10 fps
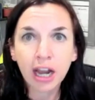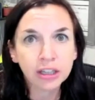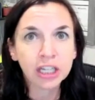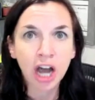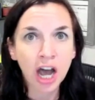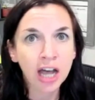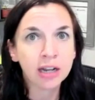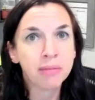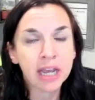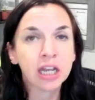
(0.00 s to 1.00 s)
piling on
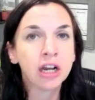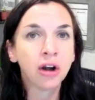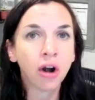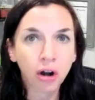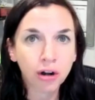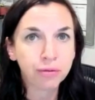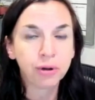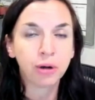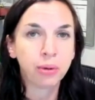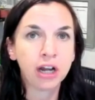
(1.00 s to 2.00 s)
and making it hard for
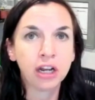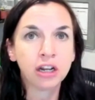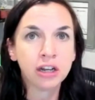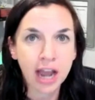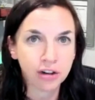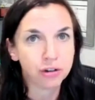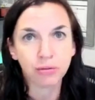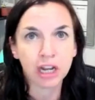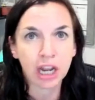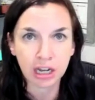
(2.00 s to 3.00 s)
your body to naturally
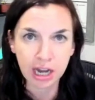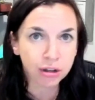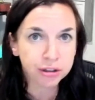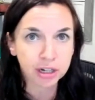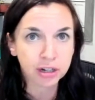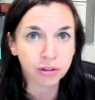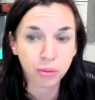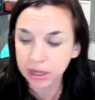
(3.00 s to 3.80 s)
regain health on its own